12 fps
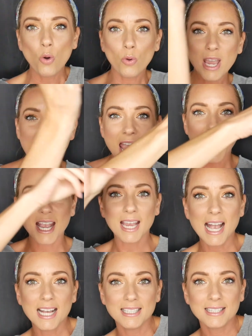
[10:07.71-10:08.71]
Okay
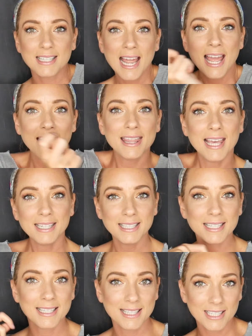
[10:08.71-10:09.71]
guys, that
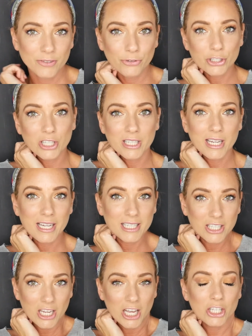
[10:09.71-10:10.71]
is it for
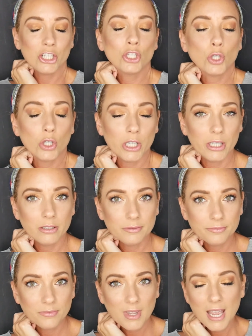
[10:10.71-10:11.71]
today's tutorial.
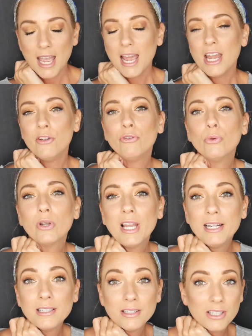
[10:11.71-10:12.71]
If you would
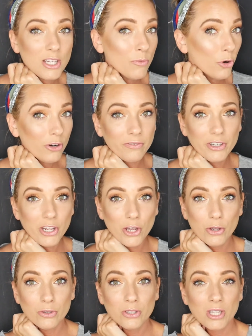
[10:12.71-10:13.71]
like to see more
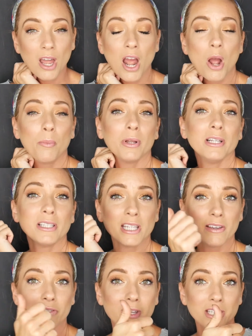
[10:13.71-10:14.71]
videos, please
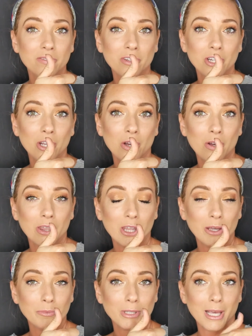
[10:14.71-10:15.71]
give this video a
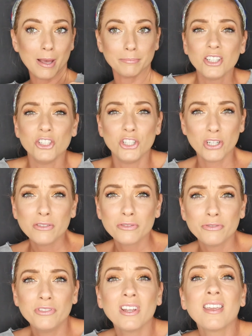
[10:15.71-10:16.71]
thumbs up. Don't
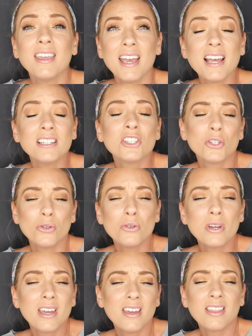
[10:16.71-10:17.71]
forget
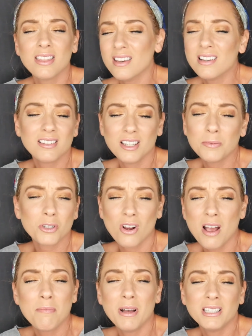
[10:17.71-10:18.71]
to hit the
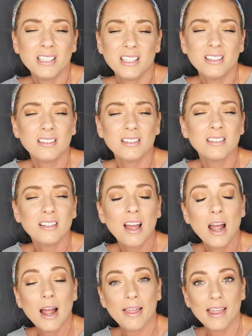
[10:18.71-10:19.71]
subscribe button.
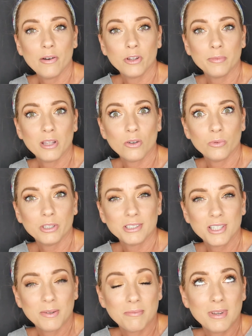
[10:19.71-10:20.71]
That would mean the
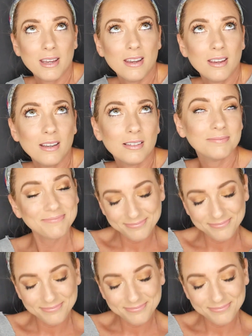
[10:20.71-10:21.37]
world to me.